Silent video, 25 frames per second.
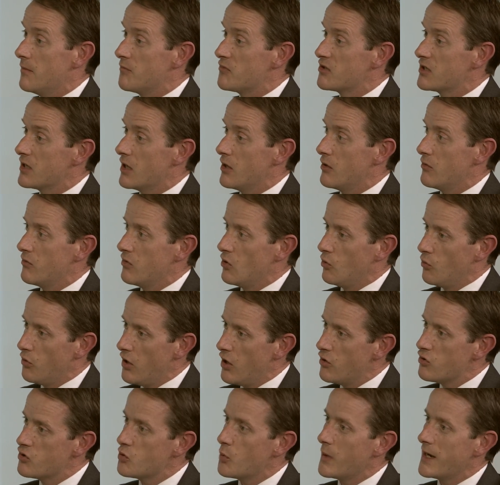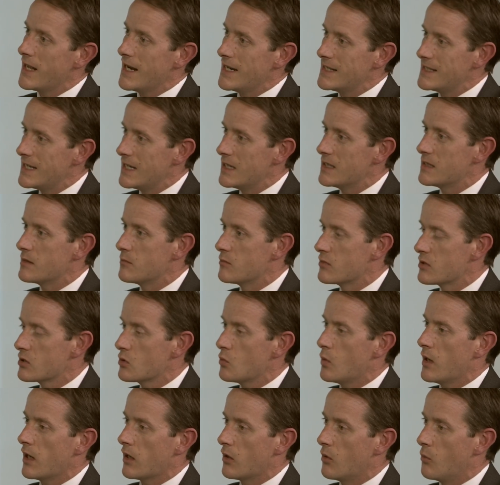So although 2018 seems
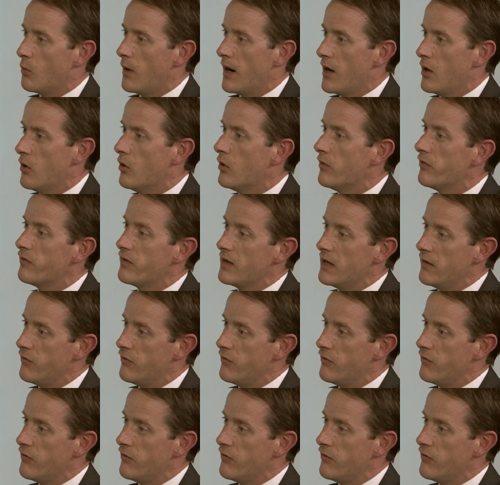quite a long way off,